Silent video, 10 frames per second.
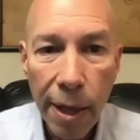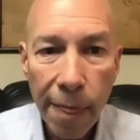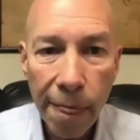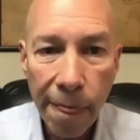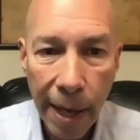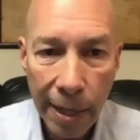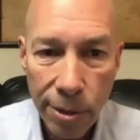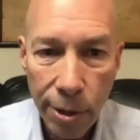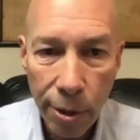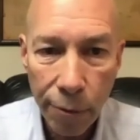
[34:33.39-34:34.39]
that
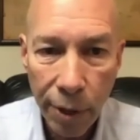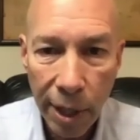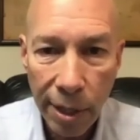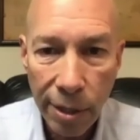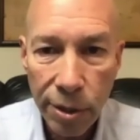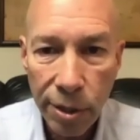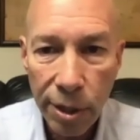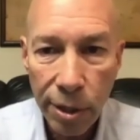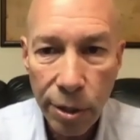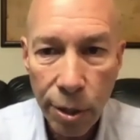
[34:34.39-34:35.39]
certification
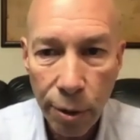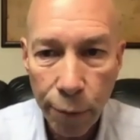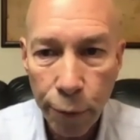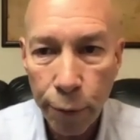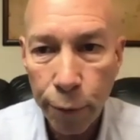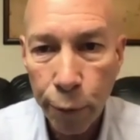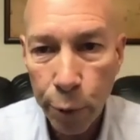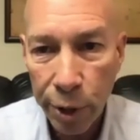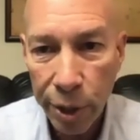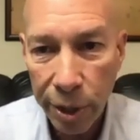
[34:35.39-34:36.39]
is good for 4
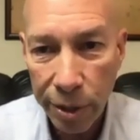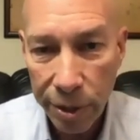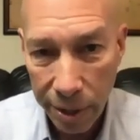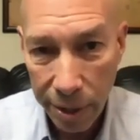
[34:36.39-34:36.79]
years.